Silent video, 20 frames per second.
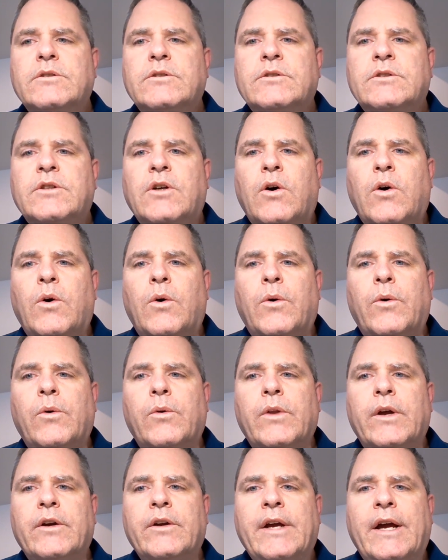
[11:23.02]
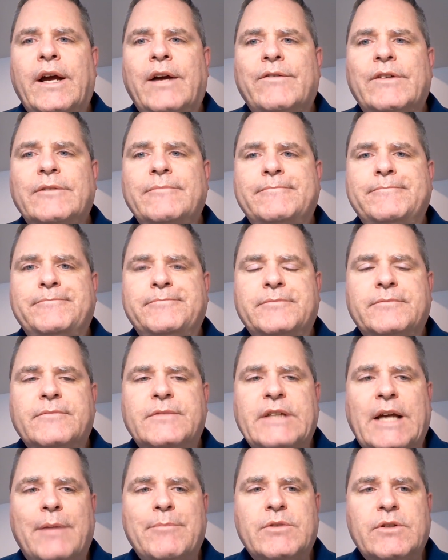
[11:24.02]
So there you have it.
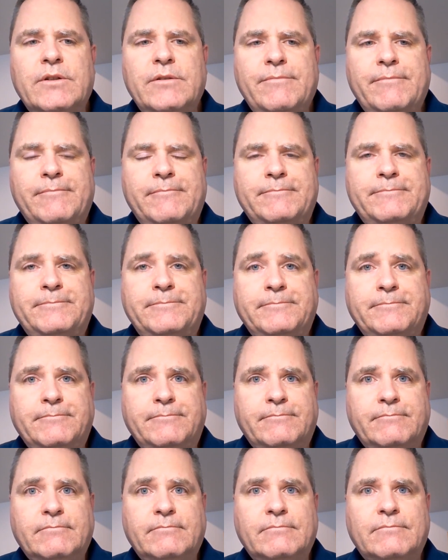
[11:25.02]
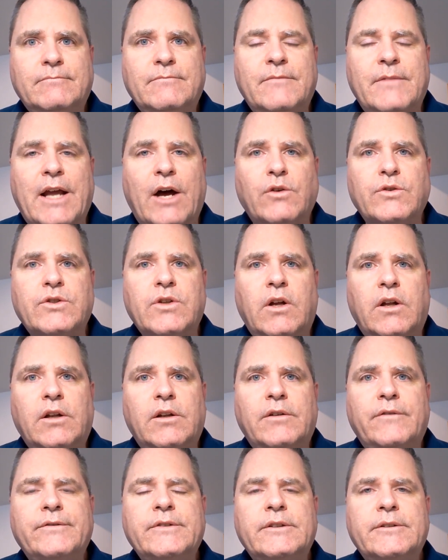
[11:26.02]
Samson, now
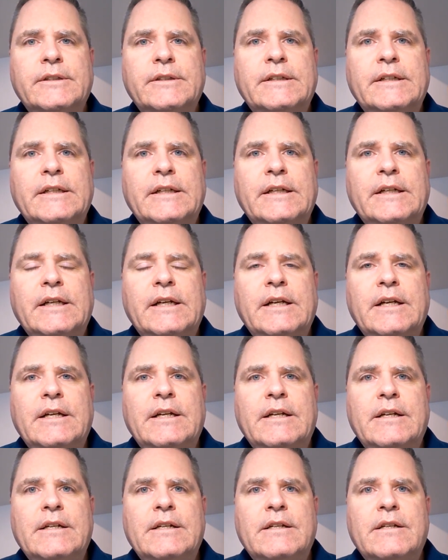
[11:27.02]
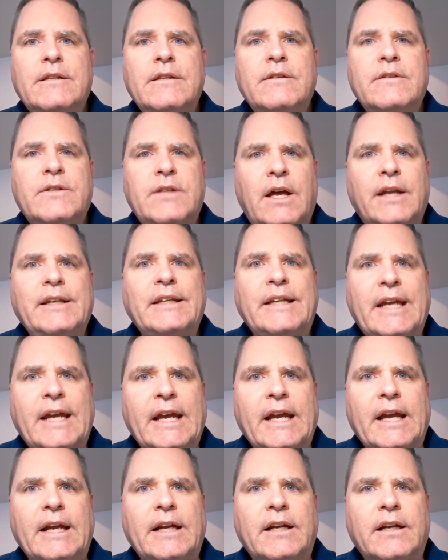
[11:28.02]
solved. Sun
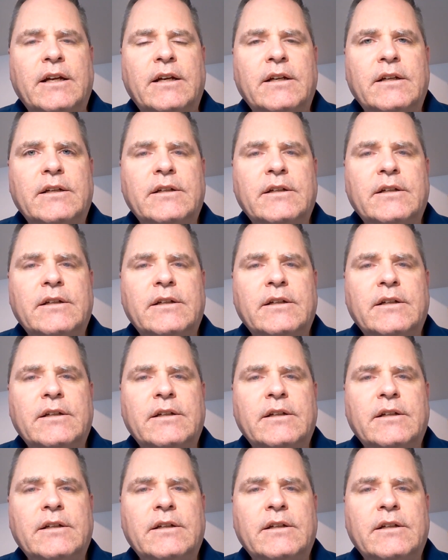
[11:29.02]
King